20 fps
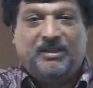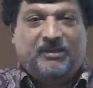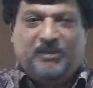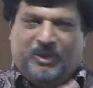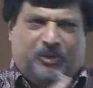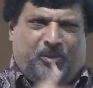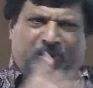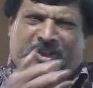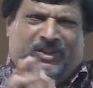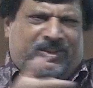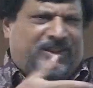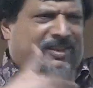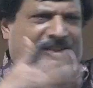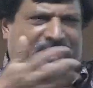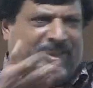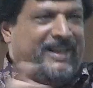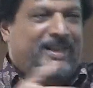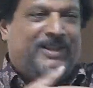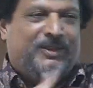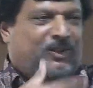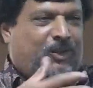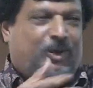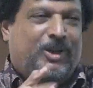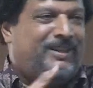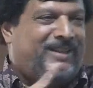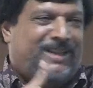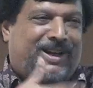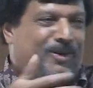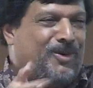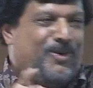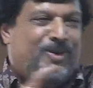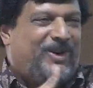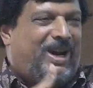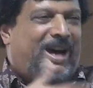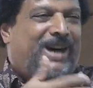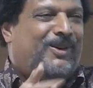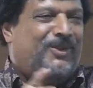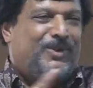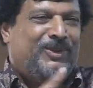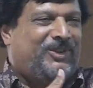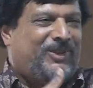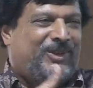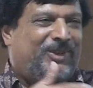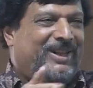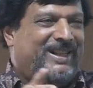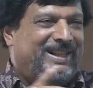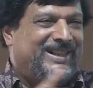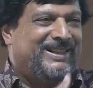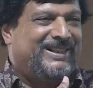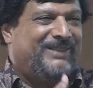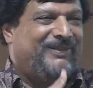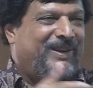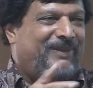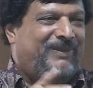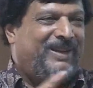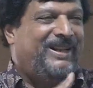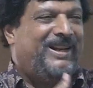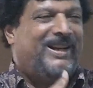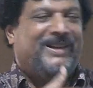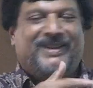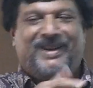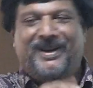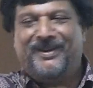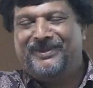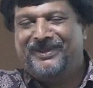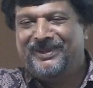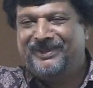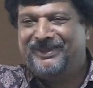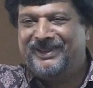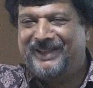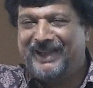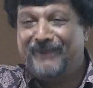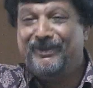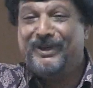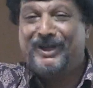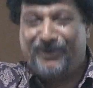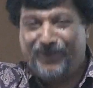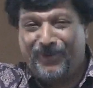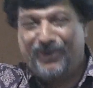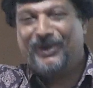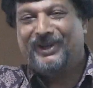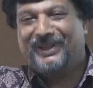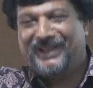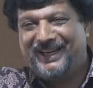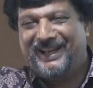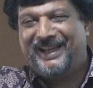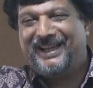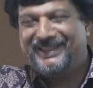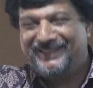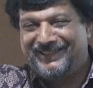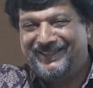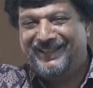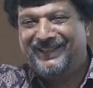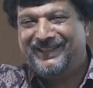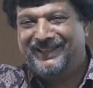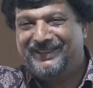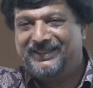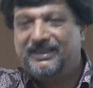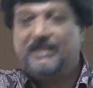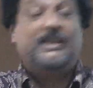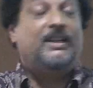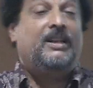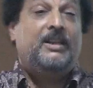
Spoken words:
It's because the students are our own students. We feel uncomfortable having a whole class in English.